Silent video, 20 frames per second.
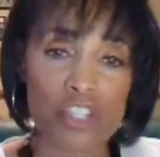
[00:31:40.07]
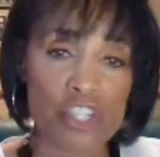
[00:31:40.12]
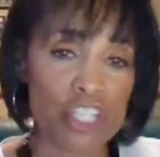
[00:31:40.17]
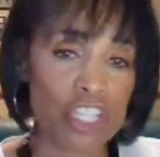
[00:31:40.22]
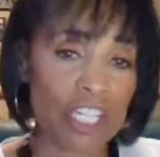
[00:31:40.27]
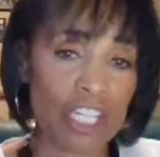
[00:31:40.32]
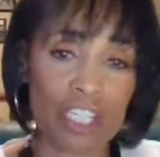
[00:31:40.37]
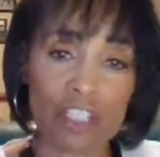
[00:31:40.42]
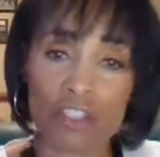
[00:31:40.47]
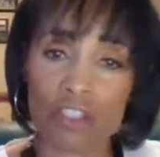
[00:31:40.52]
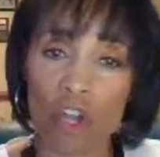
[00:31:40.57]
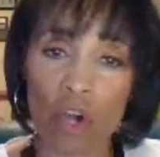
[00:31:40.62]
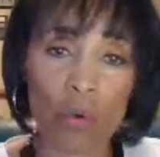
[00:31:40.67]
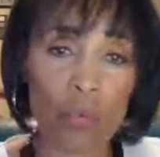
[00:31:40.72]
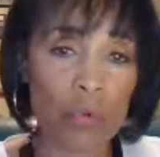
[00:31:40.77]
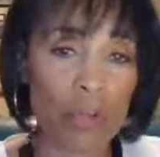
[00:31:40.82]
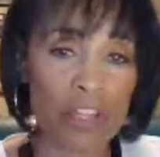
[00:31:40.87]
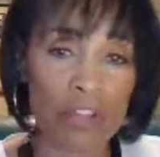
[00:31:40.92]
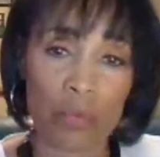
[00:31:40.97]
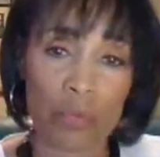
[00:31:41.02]
She didn't know
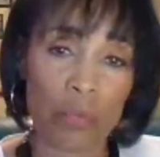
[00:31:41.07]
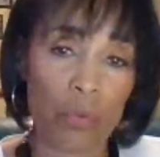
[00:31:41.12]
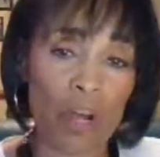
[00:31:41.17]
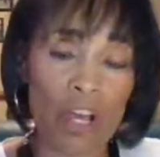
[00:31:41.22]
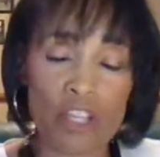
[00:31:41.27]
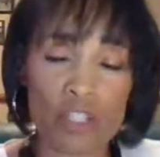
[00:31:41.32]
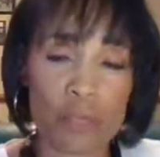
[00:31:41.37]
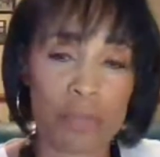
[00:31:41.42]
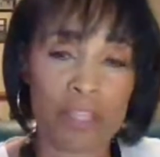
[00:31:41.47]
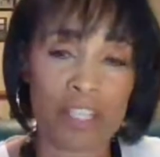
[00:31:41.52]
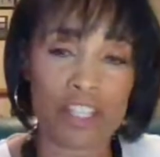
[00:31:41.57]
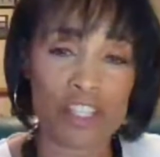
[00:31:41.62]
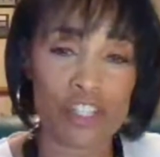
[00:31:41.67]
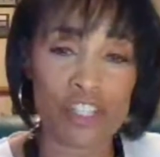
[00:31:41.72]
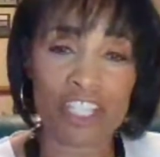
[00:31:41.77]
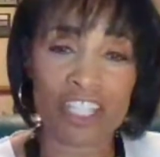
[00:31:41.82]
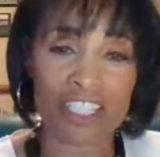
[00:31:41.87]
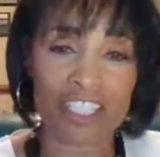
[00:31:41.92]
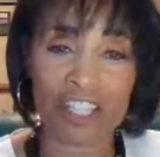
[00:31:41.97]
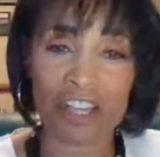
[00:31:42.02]
what it was because
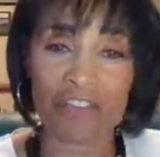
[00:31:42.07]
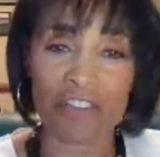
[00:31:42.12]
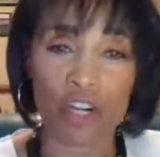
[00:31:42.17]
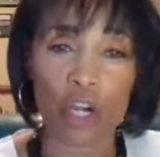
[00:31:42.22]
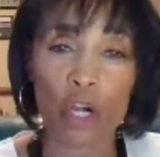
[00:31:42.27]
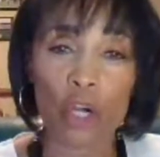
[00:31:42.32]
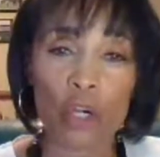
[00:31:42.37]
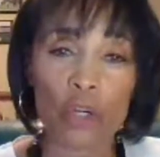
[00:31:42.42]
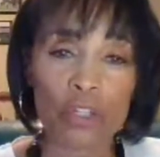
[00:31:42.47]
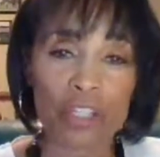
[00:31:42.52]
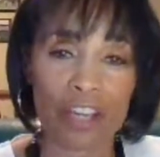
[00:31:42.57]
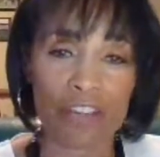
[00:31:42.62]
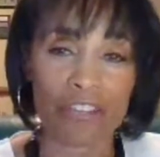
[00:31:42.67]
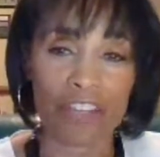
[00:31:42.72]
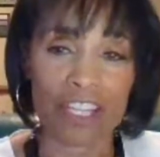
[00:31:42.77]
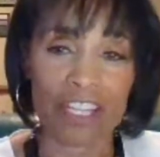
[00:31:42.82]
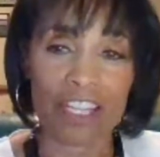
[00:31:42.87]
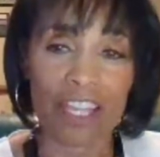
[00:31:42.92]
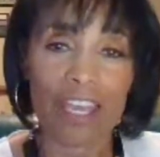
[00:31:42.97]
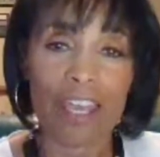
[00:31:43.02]
she had never heard
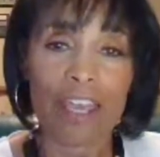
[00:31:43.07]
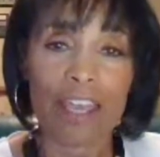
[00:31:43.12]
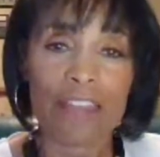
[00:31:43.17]
of it.